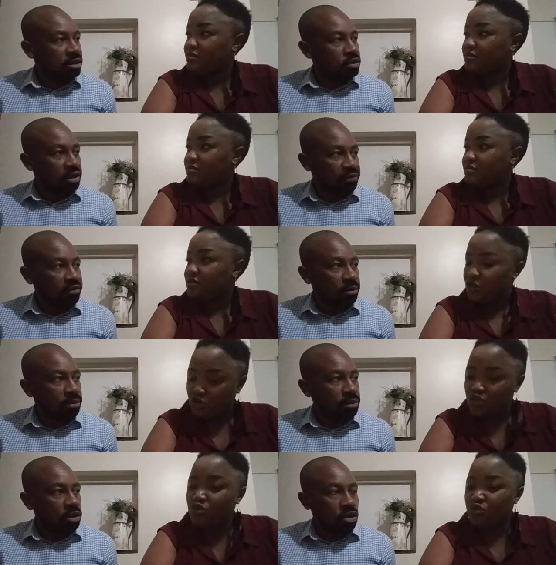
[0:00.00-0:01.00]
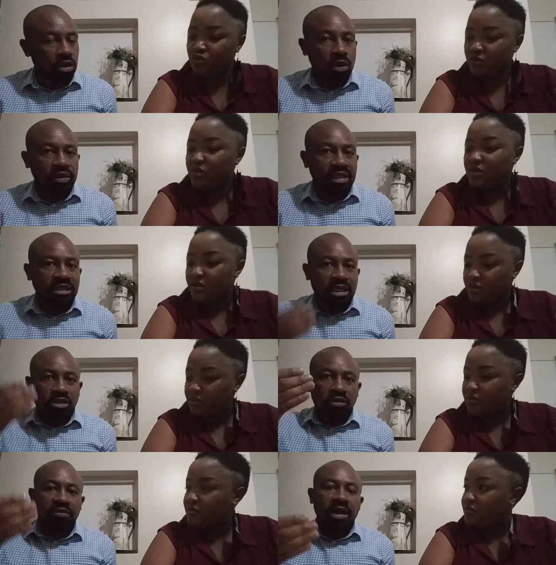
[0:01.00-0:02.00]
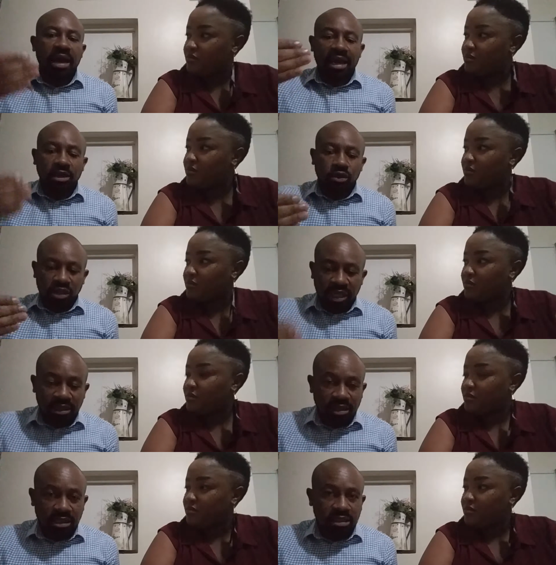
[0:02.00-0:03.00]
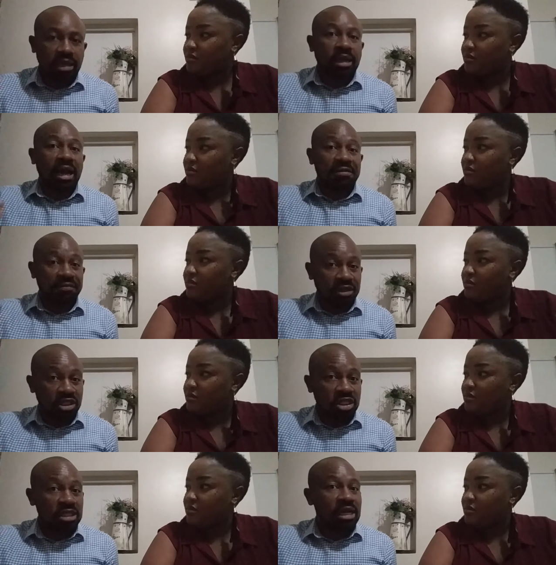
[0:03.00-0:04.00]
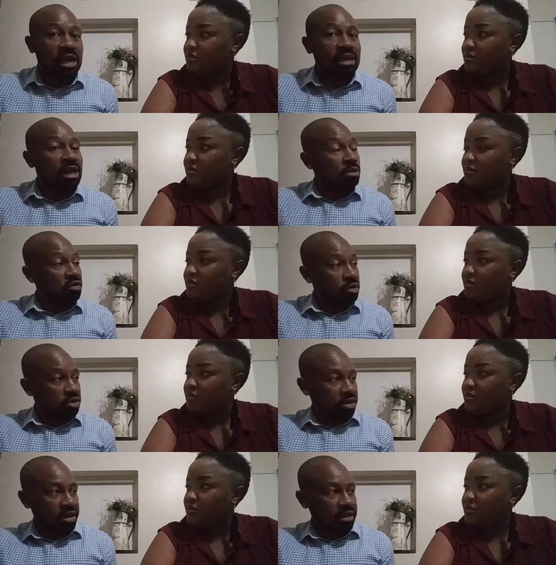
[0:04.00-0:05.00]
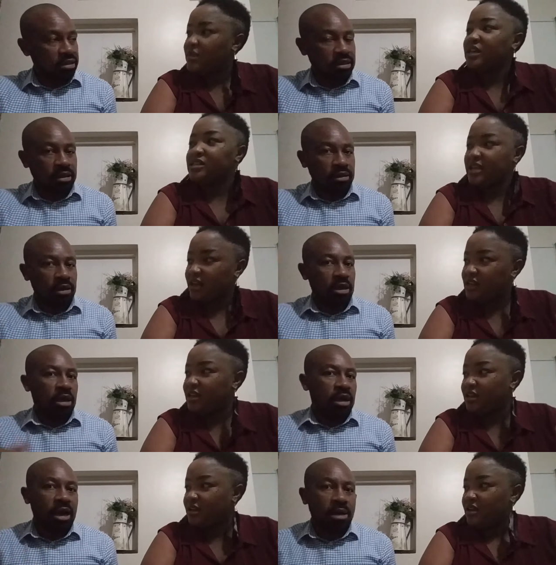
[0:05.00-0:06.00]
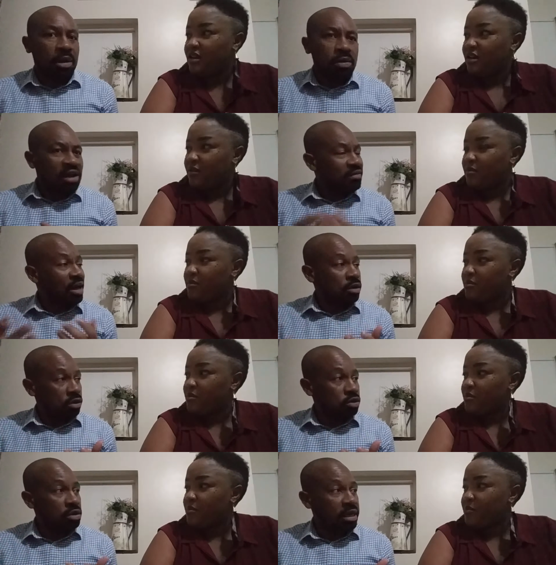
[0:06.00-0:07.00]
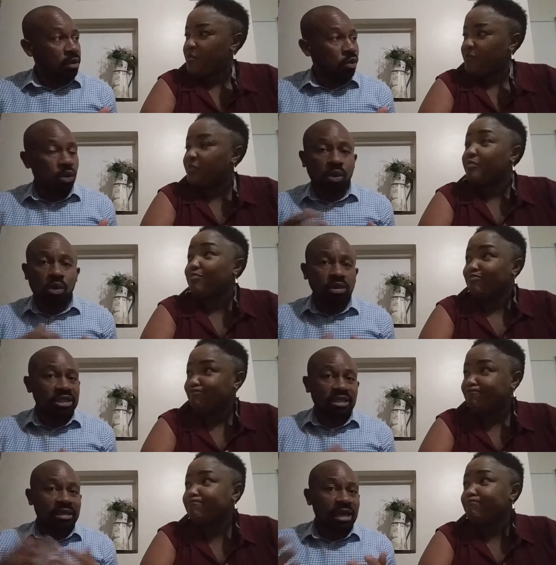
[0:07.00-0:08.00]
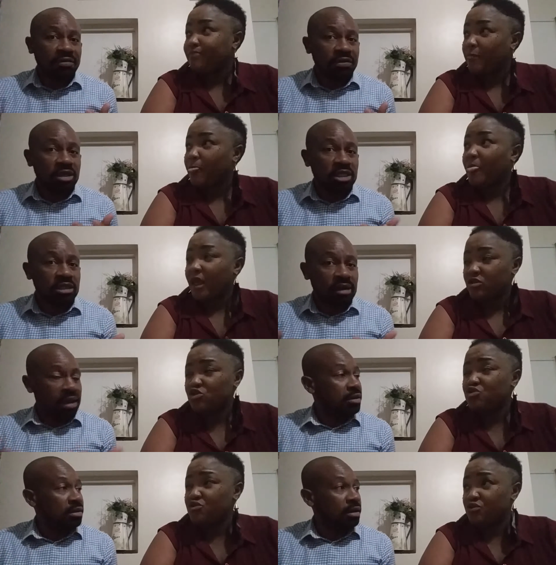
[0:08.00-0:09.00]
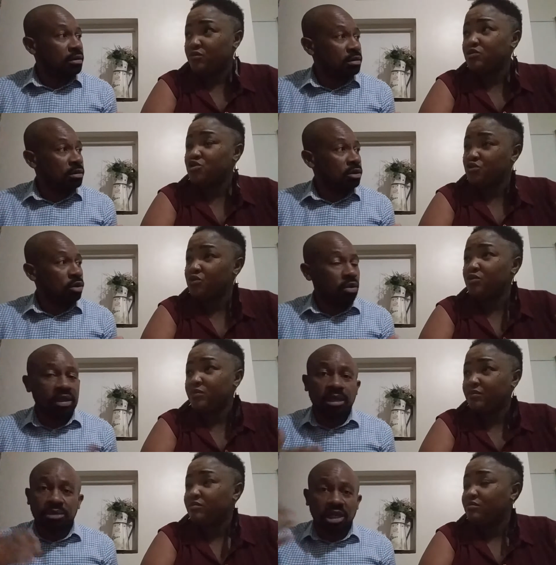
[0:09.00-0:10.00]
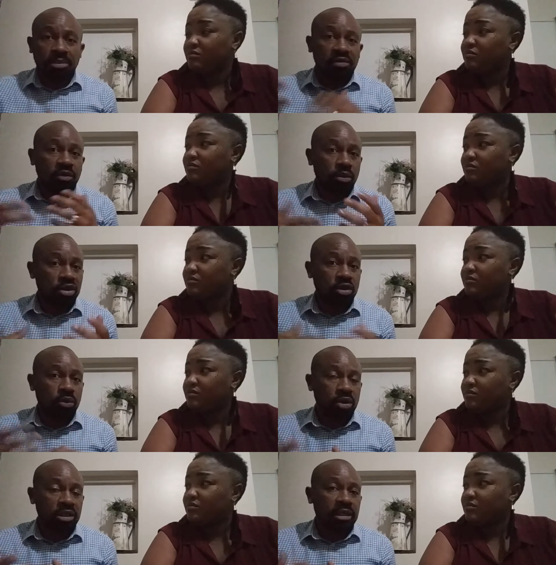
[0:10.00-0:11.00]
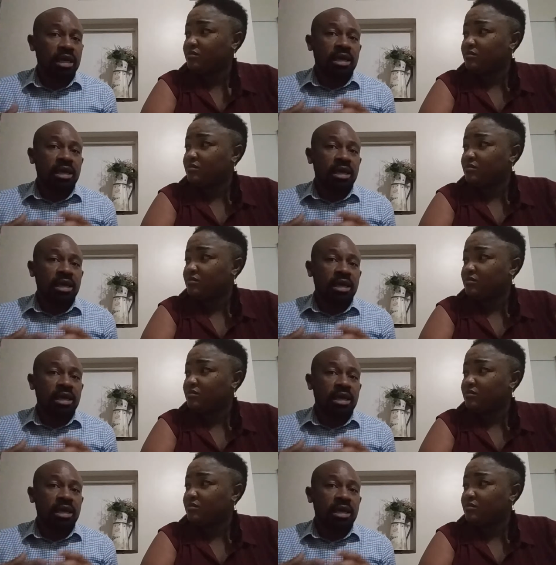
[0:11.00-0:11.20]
Speaker 1: that you give them? True. You know, that sense of, I need to start this thing, I finish it, and then I move on to the next thing. Exactly. Um, and we have adults today who just can't finish anything. True. True. You know, they keep jumping from project to project.